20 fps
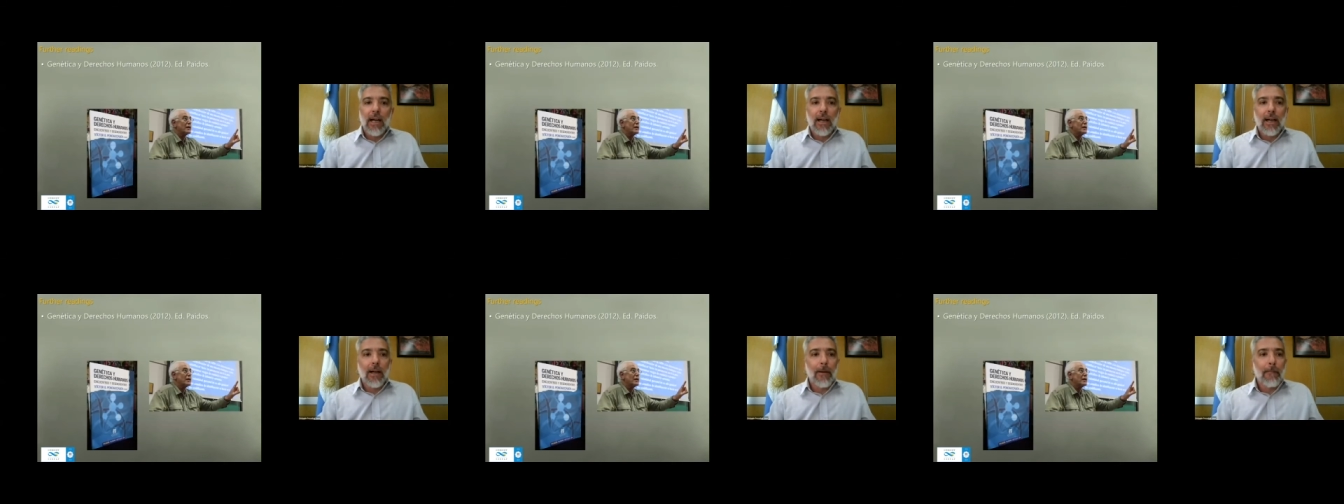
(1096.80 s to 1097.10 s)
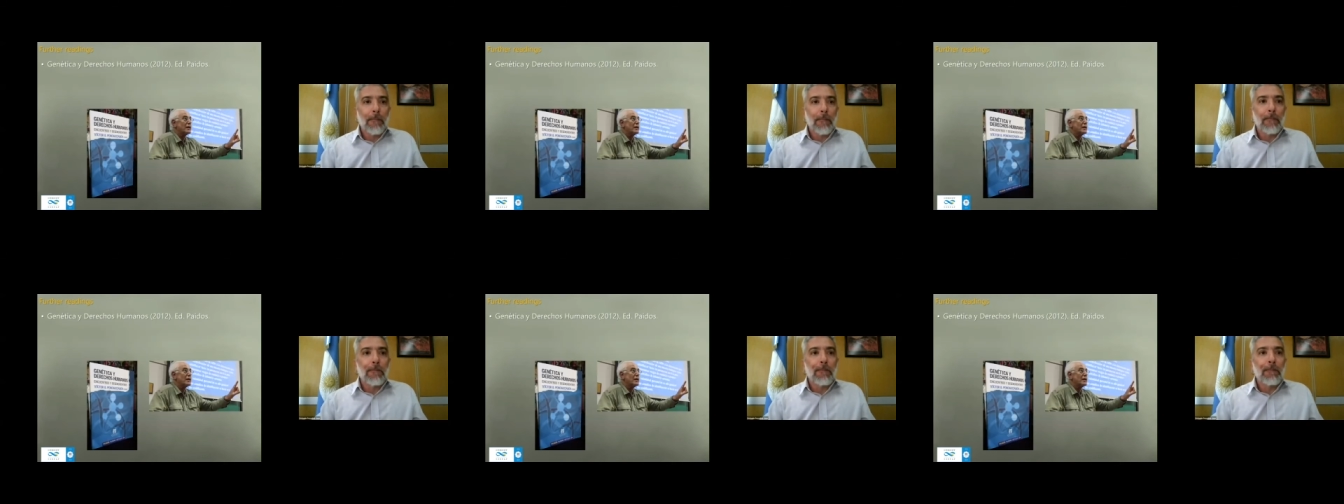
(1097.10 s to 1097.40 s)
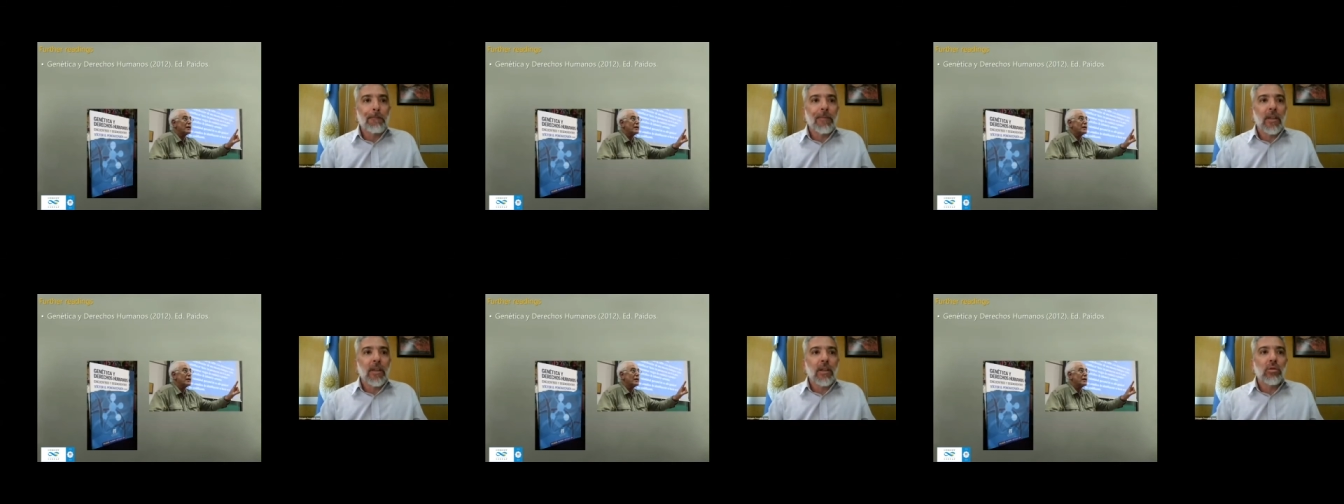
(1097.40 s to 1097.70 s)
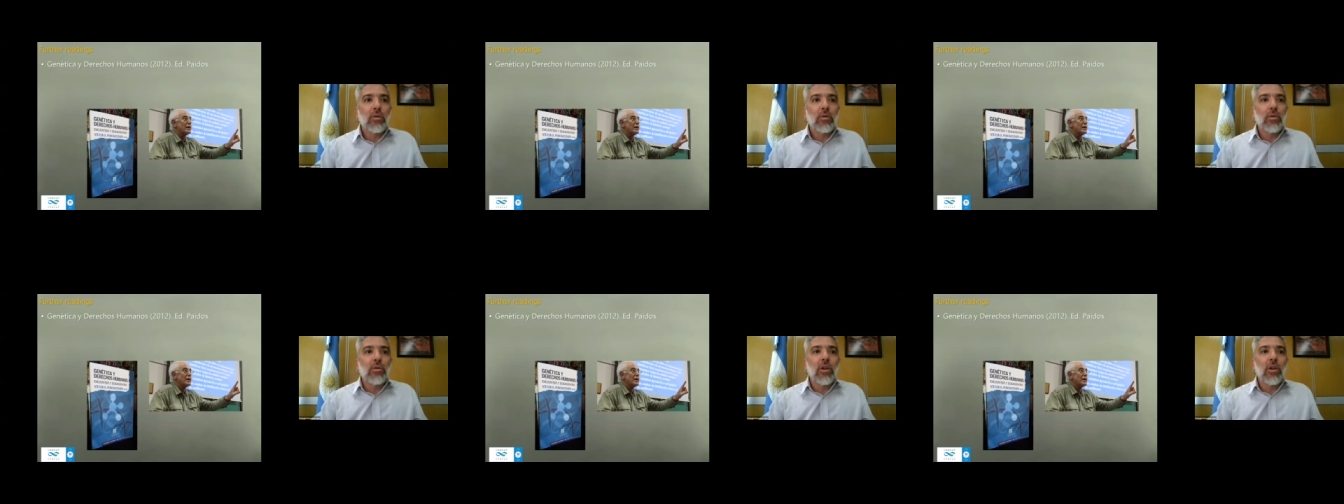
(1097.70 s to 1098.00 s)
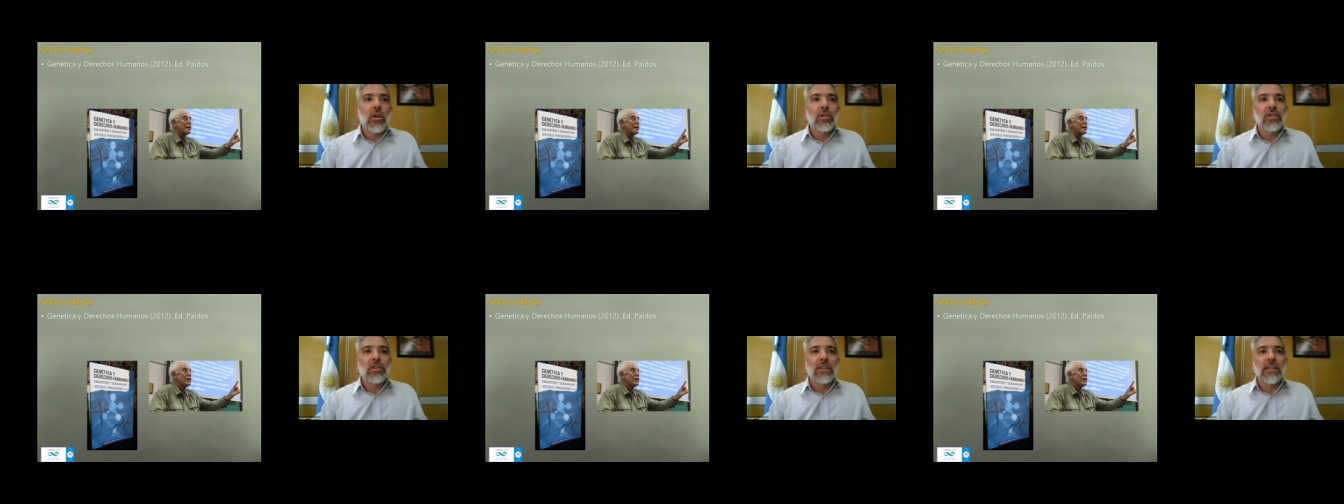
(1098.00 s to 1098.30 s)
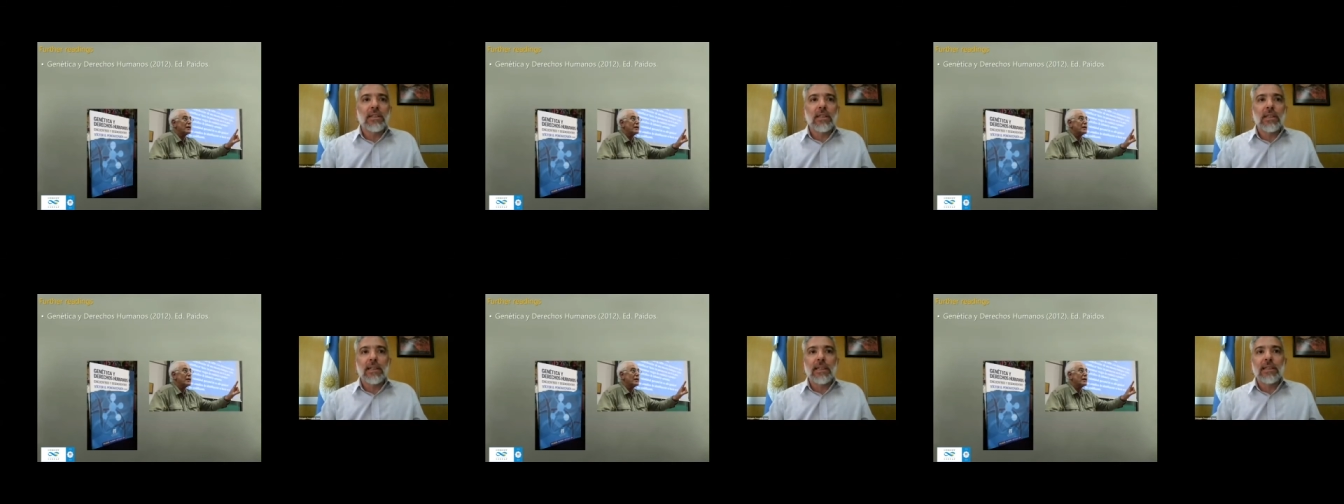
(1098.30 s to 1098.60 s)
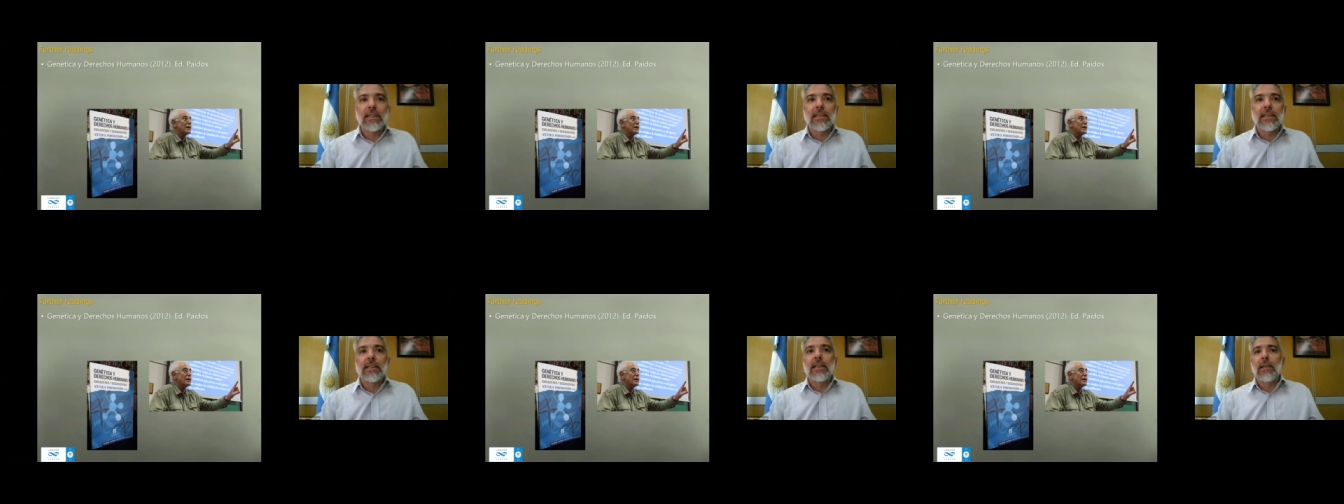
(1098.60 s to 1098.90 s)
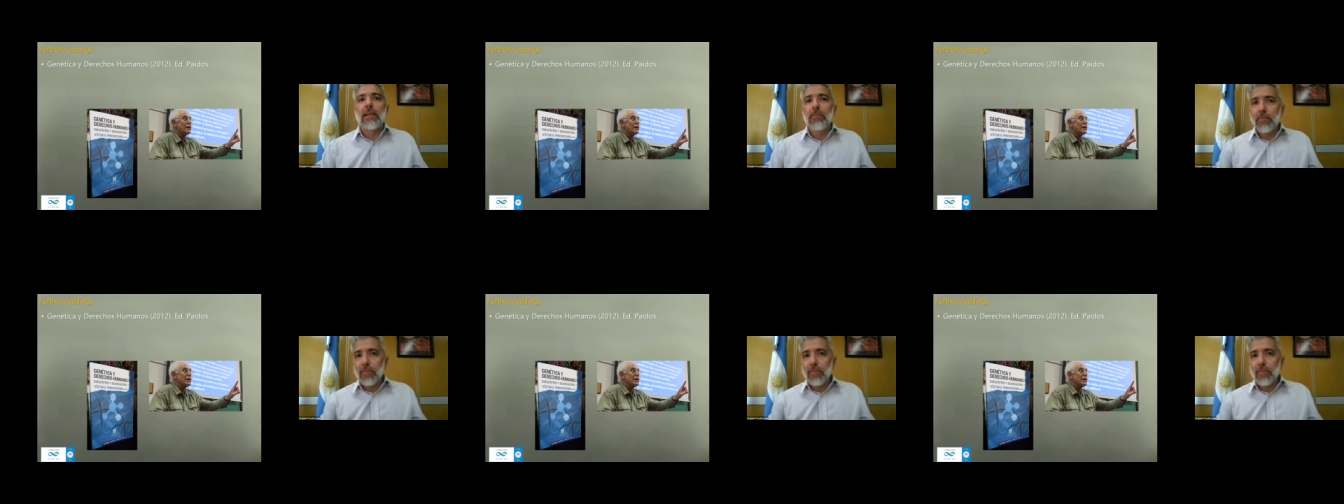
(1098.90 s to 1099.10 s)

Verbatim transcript: Um, to those interested